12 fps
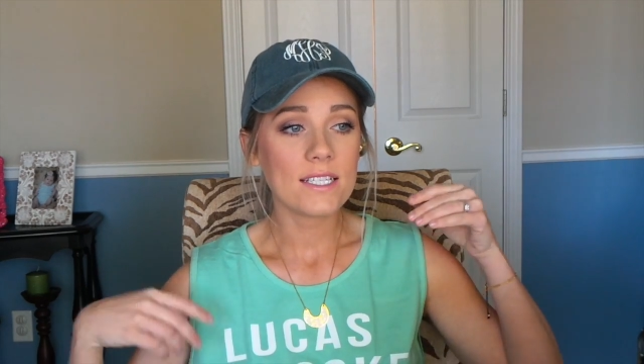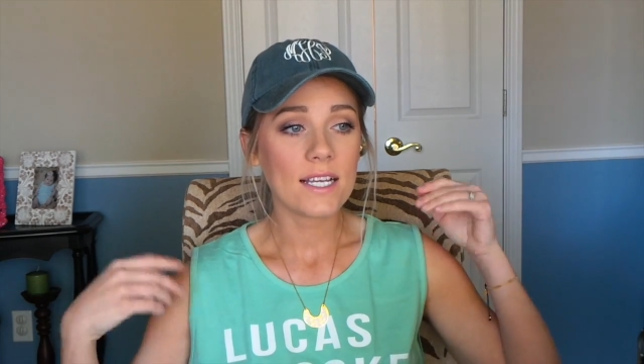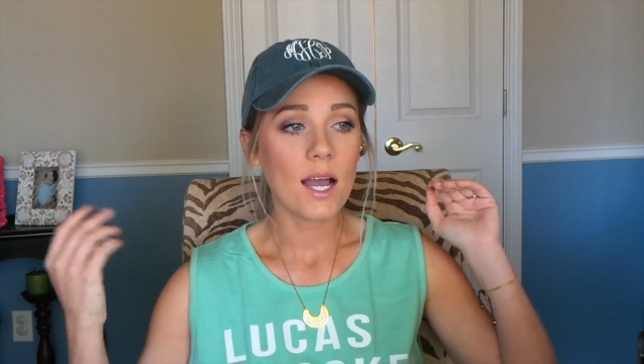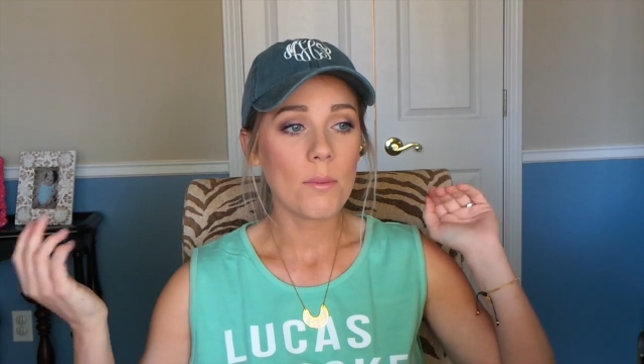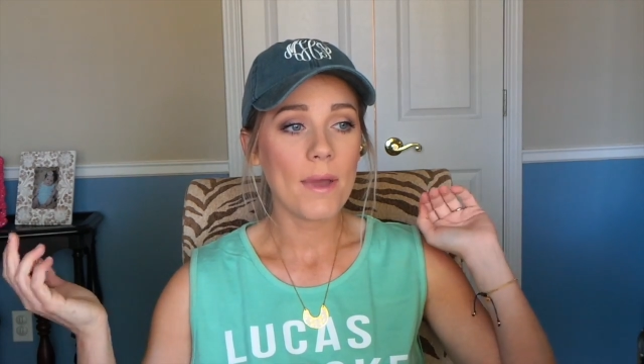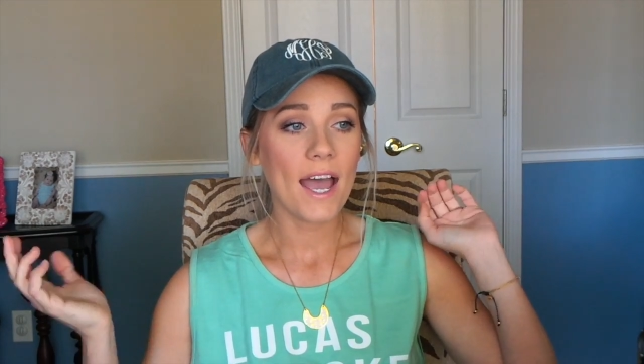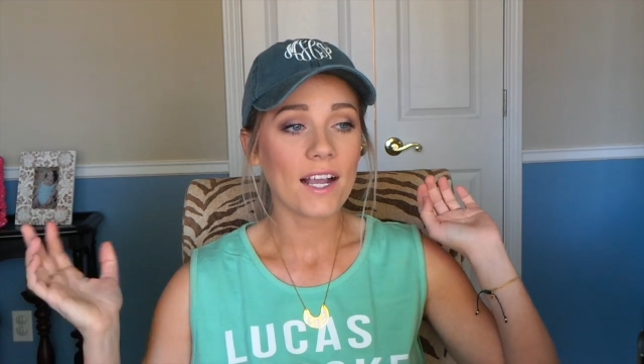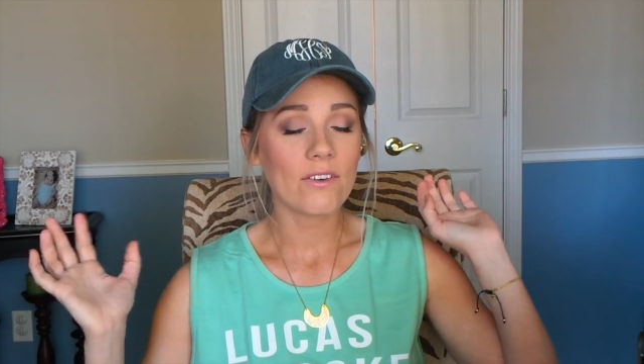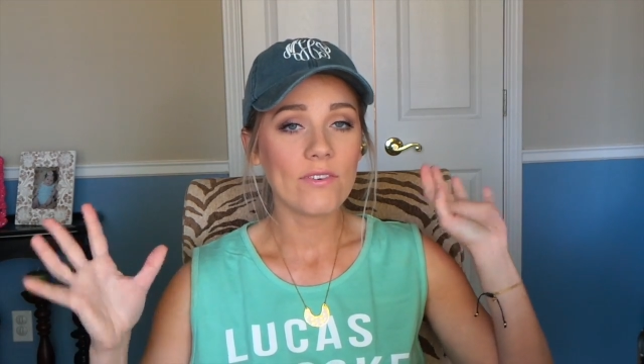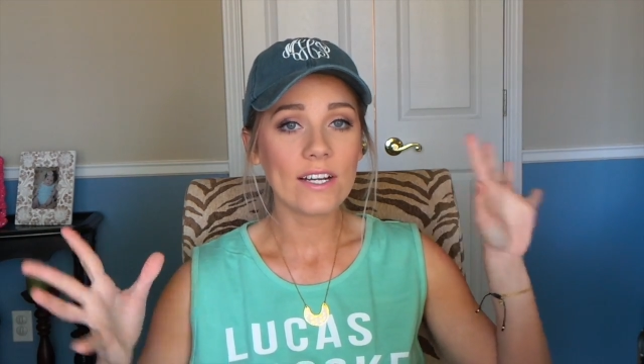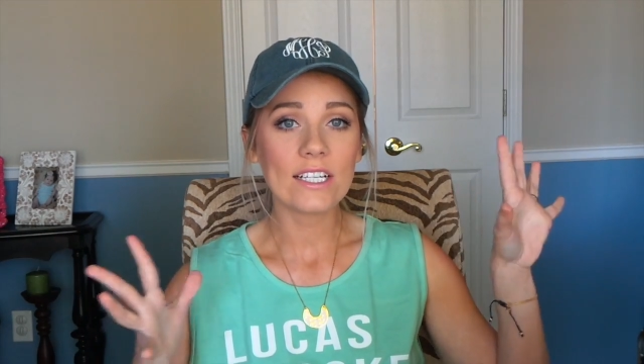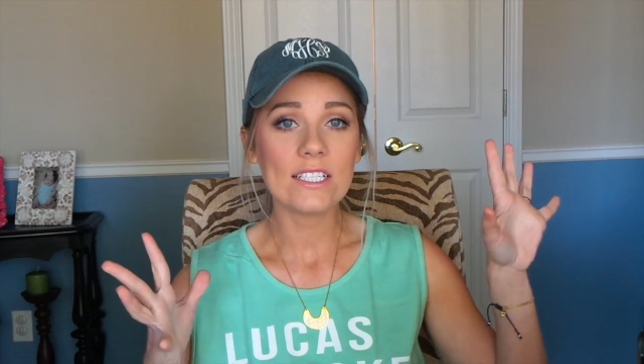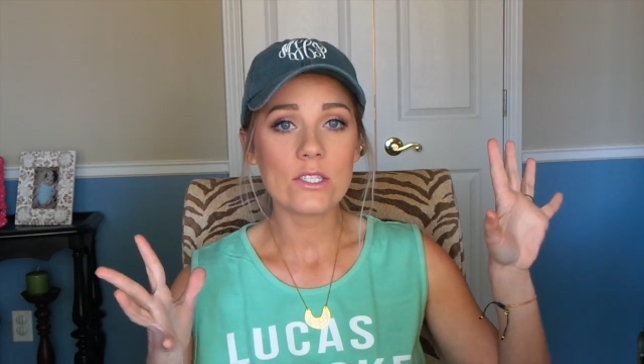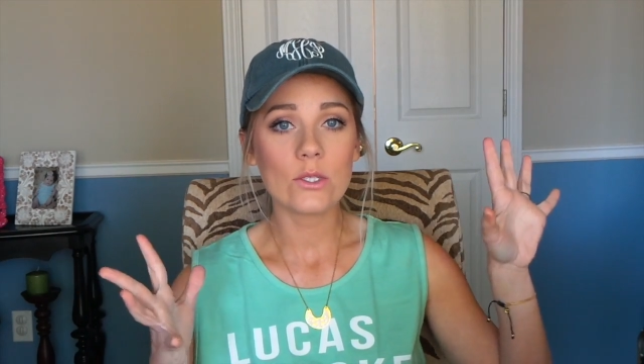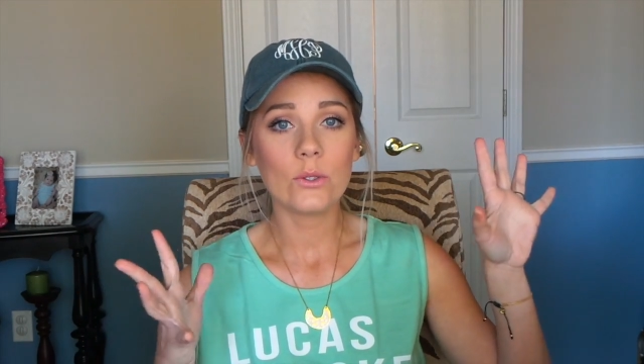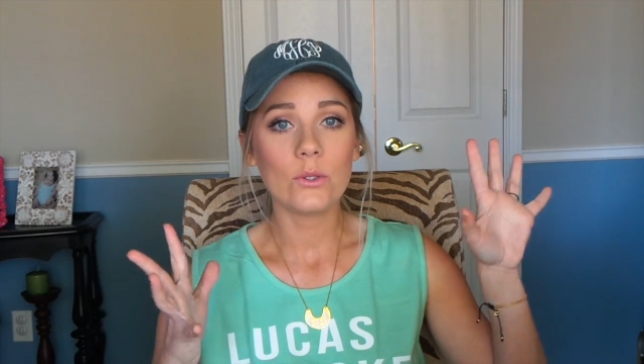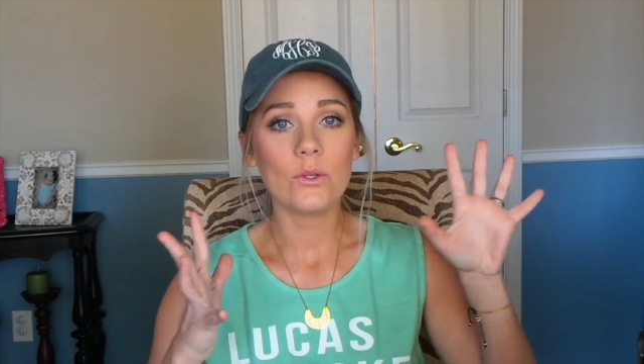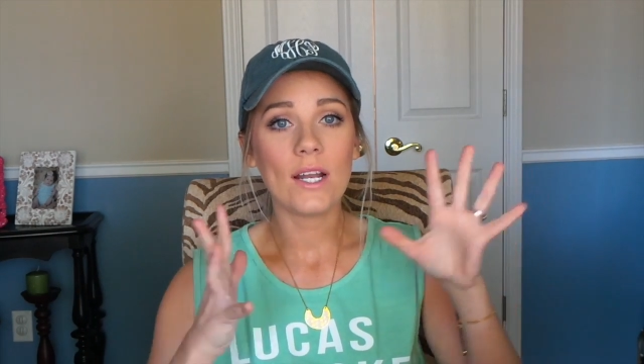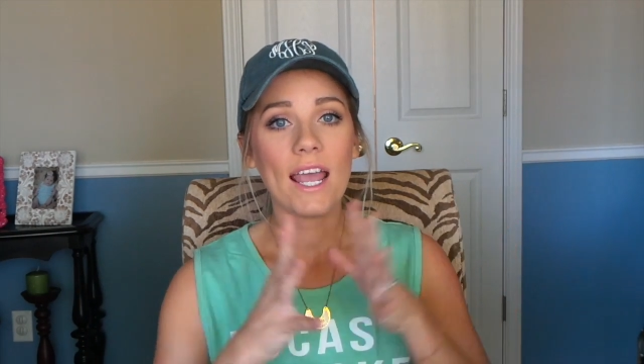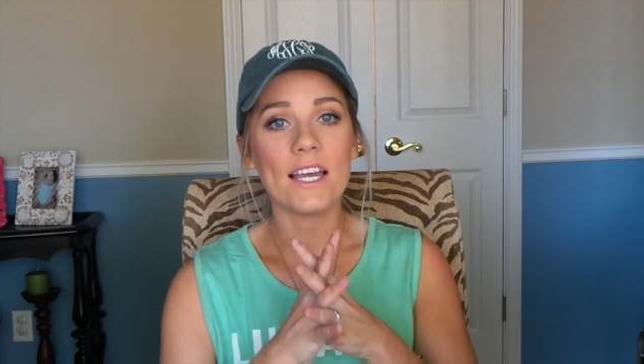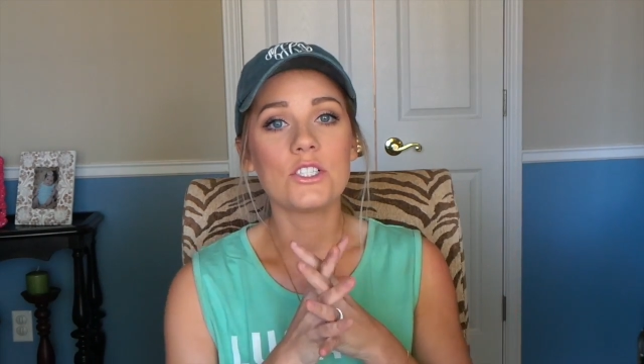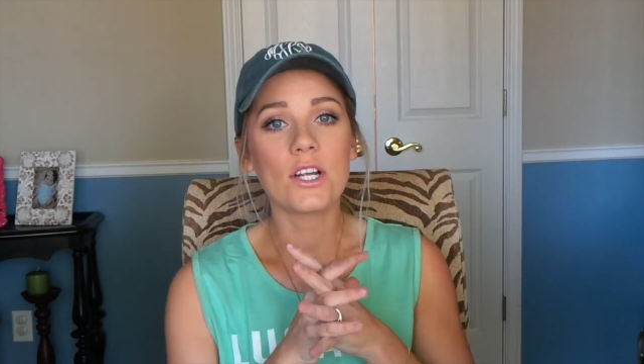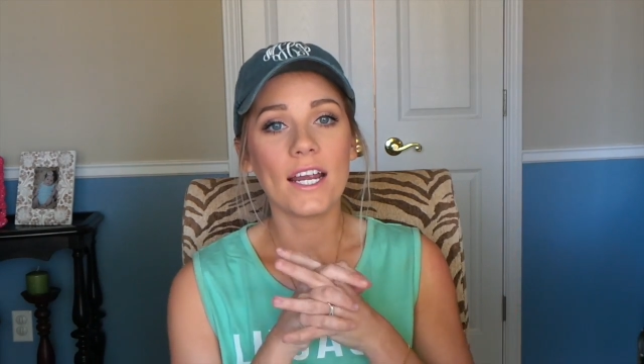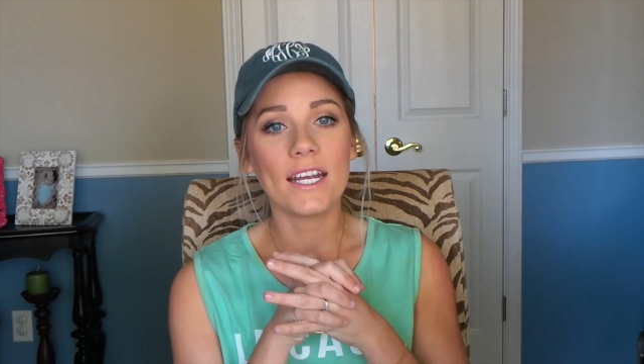to come back very soon
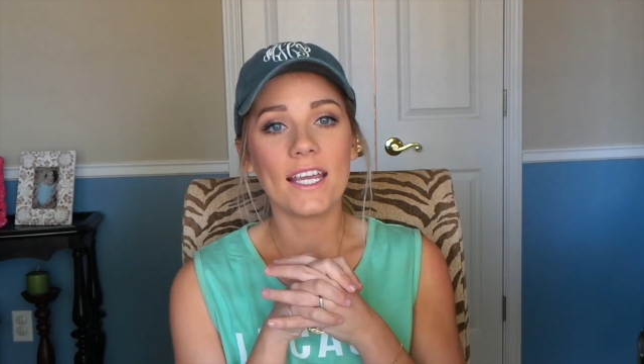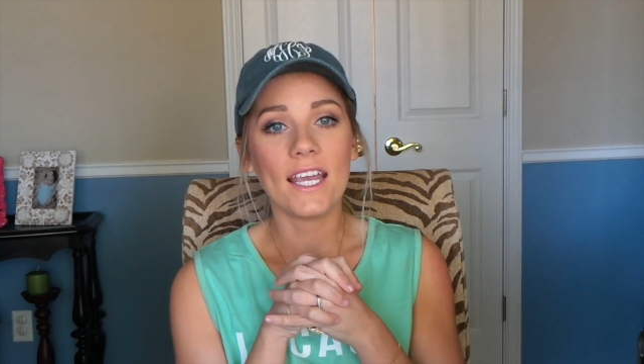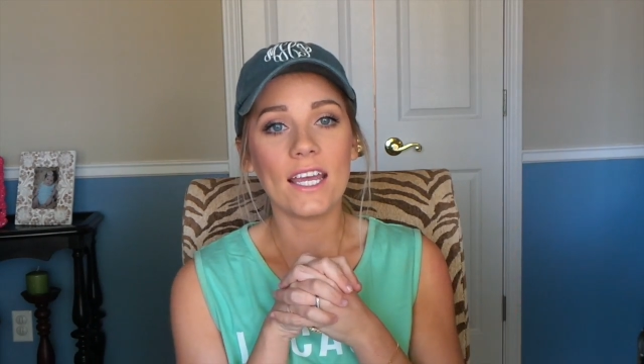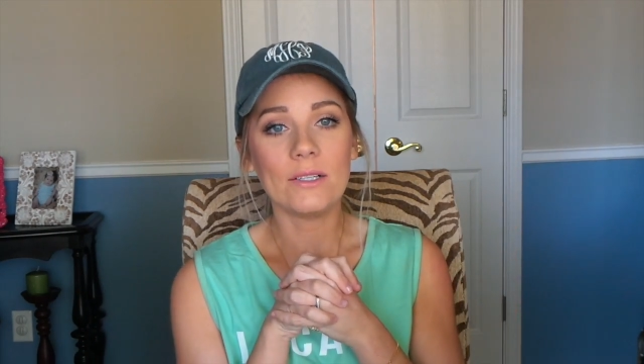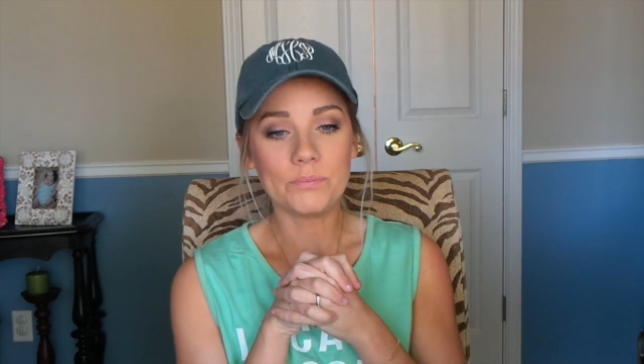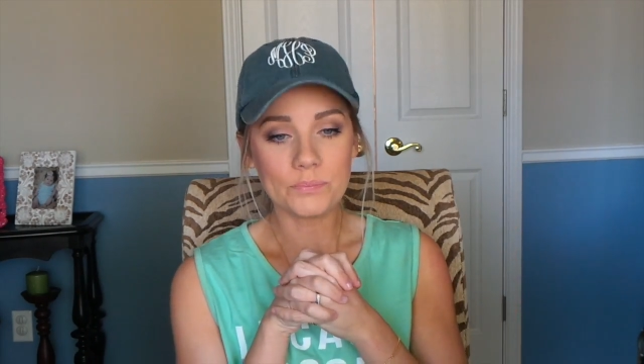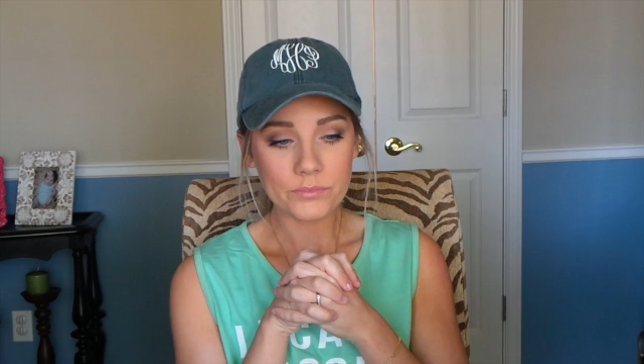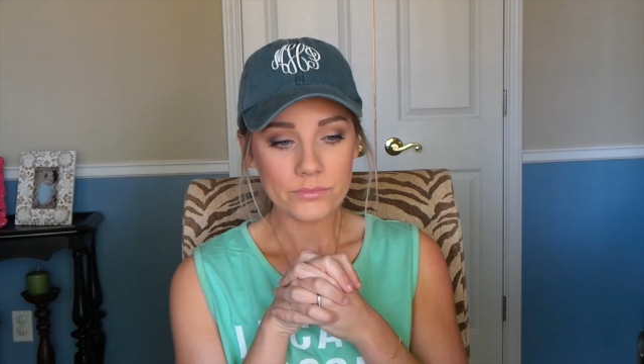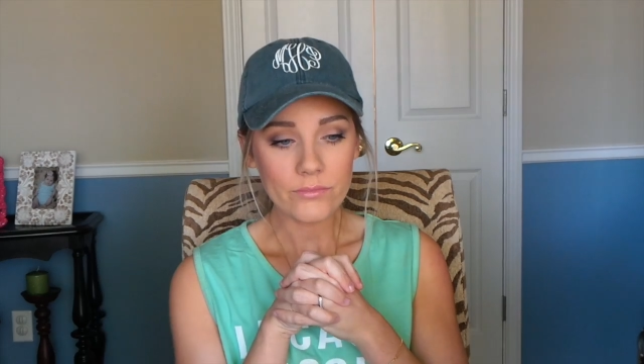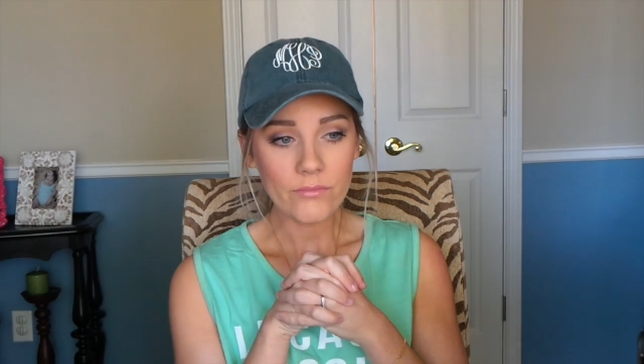and try to get